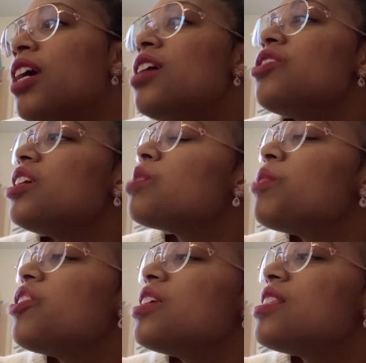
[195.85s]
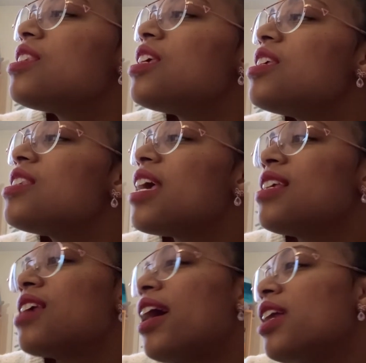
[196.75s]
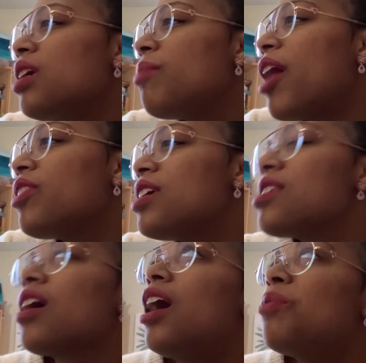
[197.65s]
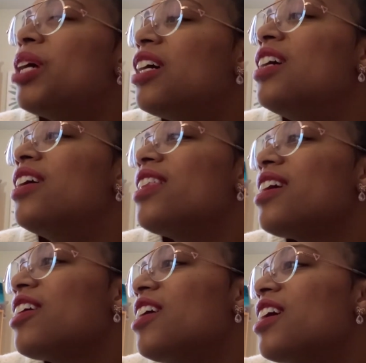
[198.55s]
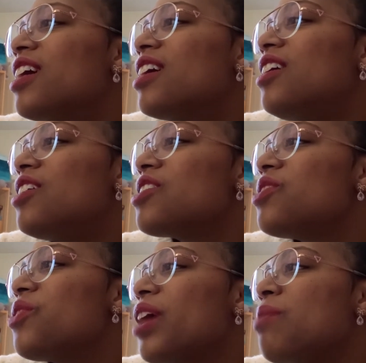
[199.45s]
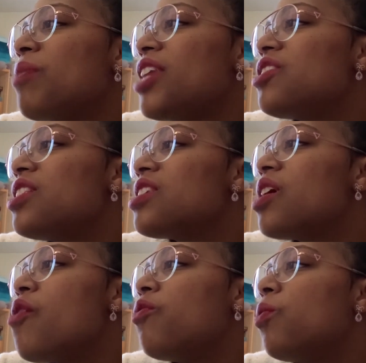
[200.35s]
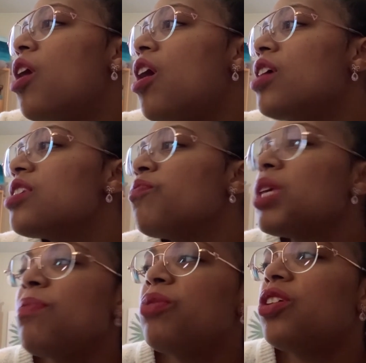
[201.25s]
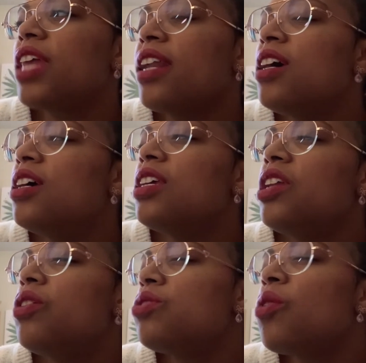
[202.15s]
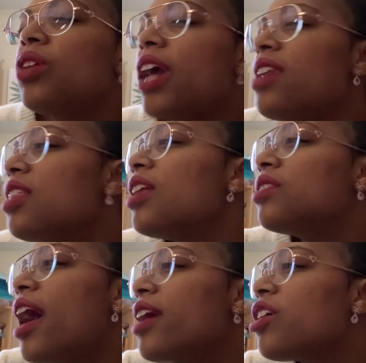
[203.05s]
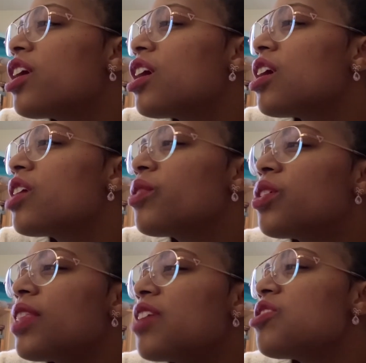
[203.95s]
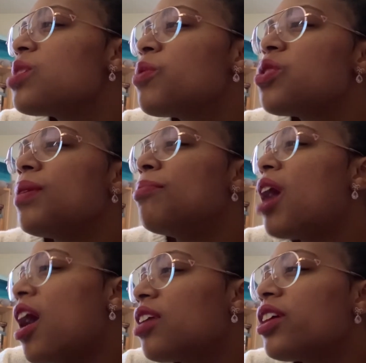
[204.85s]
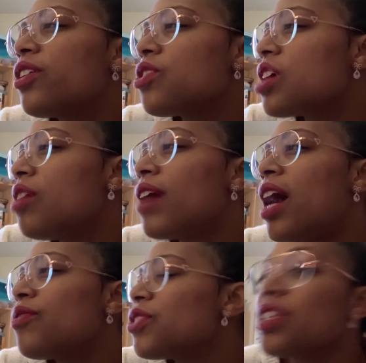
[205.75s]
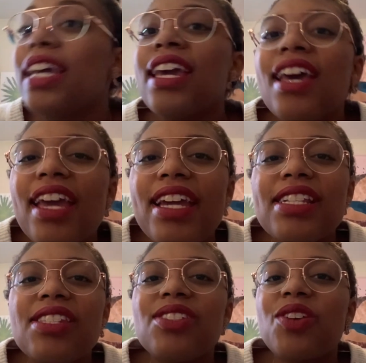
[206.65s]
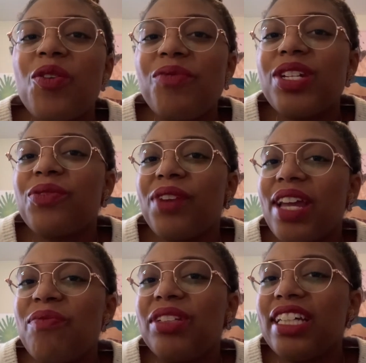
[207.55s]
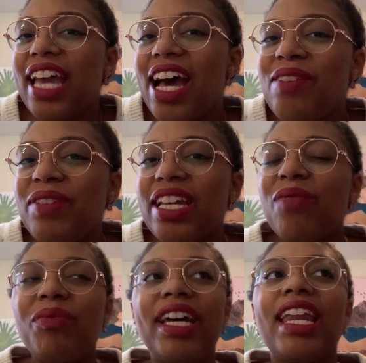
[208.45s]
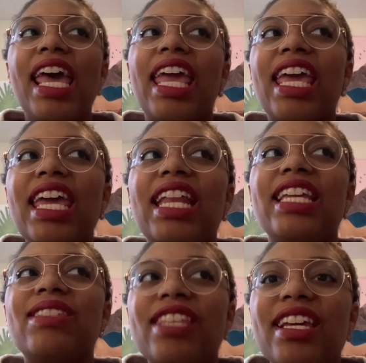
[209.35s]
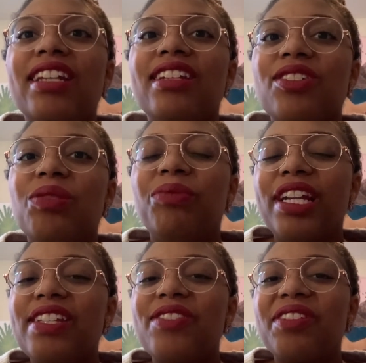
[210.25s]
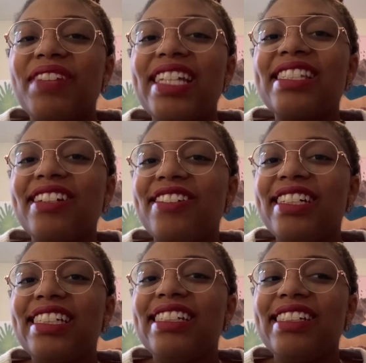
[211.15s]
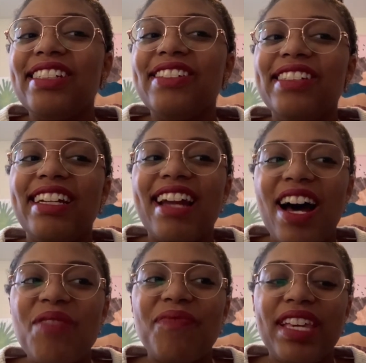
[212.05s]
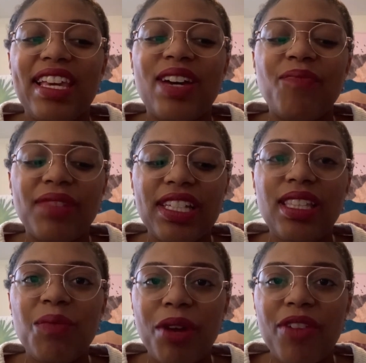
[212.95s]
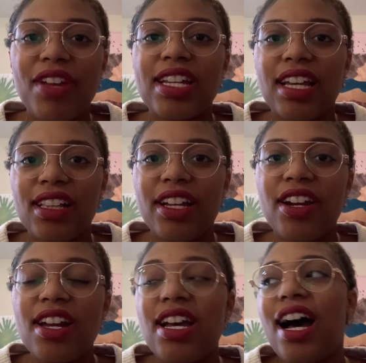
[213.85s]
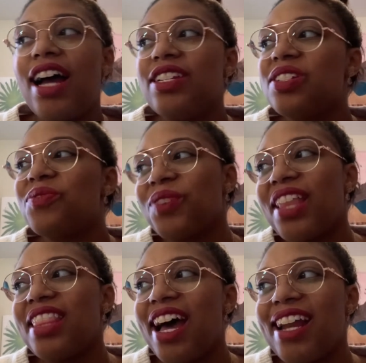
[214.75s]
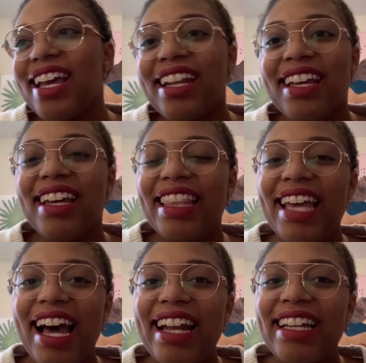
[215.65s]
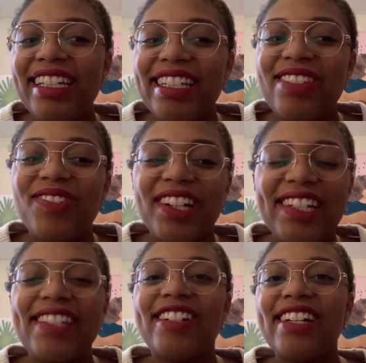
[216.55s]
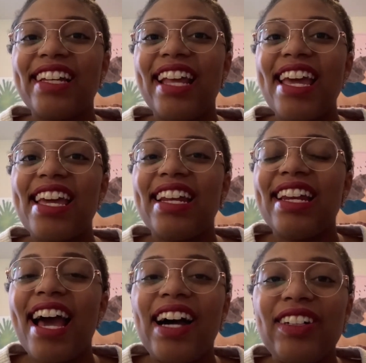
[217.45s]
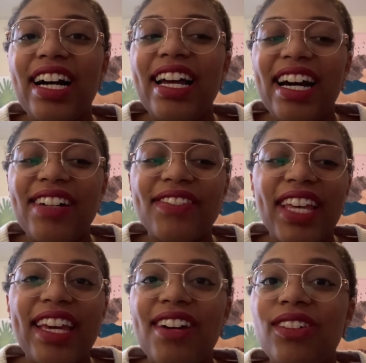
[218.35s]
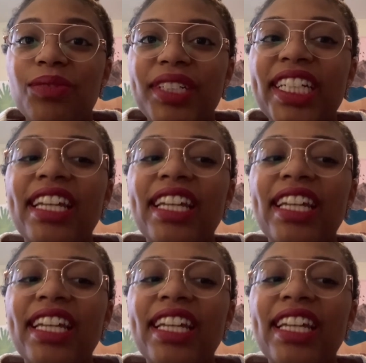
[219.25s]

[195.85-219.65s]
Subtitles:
She experiences anxiety about this, comma. There are also great mentions of walls of people that, don't look anything like her or that she's supposed to be modeling herself after. Like, it's so much rambling happening, but it is the initial brainstorm. It's going to not be completely perfect and clear. I just read that and that is where I started, and now I have like a whole book.